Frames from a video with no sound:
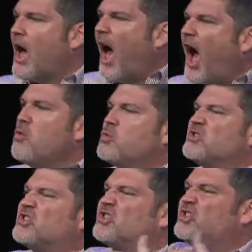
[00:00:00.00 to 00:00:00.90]
I
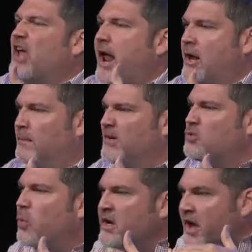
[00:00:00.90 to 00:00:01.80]
would stand
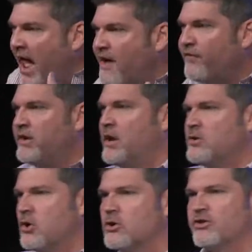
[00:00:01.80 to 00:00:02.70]
between heaven and
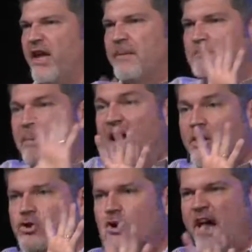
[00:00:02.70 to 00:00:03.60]
earth and
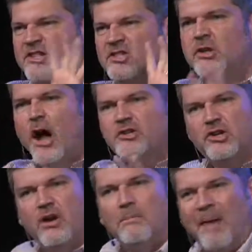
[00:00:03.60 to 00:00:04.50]
beg Christ not to
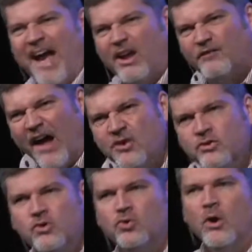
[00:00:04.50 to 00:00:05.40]
come back if I
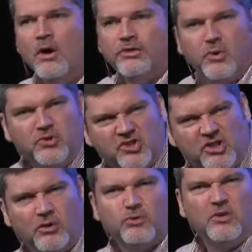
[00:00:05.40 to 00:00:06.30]
knew those
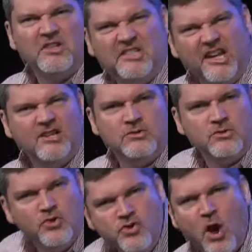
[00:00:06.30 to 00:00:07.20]
children
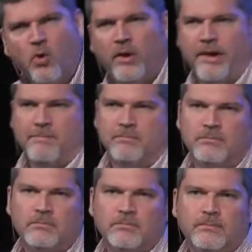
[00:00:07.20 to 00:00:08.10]
didn't know him
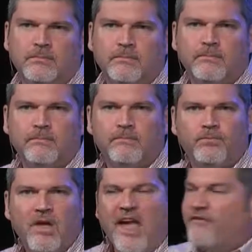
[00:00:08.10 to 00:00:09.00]

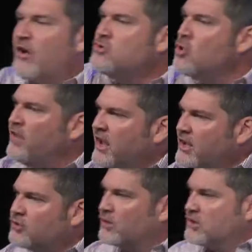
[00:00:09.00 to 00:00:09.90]
if I knew that
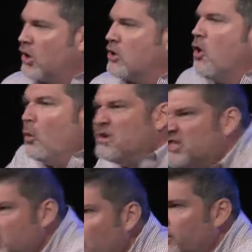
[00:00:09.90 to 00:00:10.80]
his return would
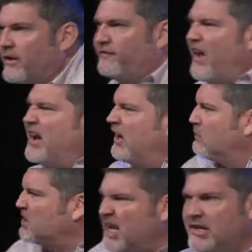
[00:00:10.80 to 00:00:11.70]
seal their fate and it
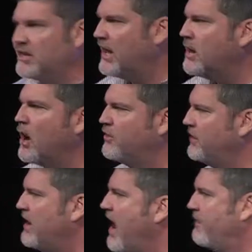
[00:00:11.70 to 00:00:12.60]
was anything other
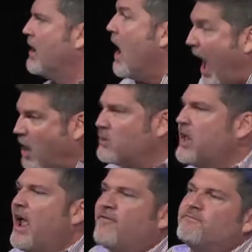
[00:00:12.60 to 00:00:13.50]
than heaven, I would,
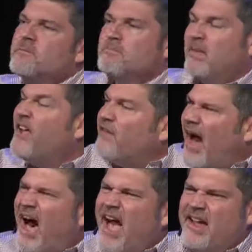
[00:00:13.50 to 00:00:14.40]
if, if
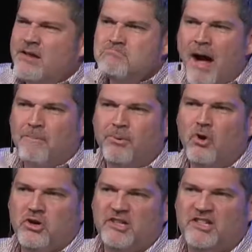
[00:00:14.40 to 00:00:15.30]
I, in my
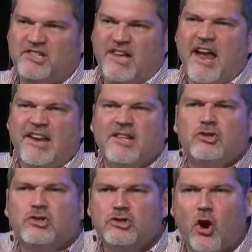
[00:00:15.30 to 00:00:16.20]
broken state, and
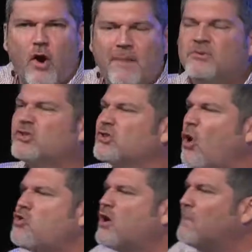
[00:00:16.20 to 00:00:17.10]
so am
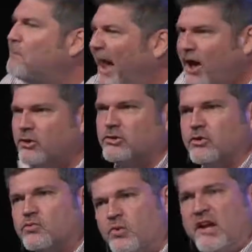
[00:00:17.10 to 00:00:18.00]
so compelled to
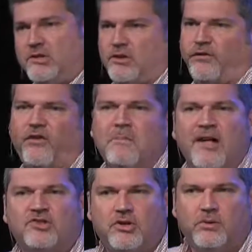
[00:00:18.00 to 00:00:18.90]
reach for my
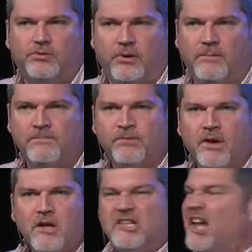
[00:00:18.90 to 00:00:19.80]
children,
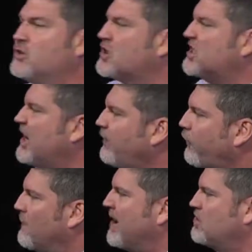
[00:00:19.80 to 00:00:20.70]
to intercede
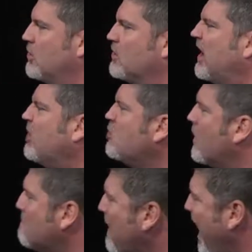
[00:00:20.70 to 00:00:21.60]
for my children, can you
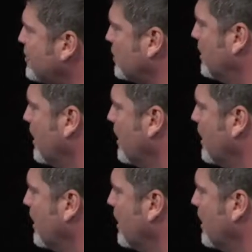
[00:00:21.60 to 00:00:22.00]
imagine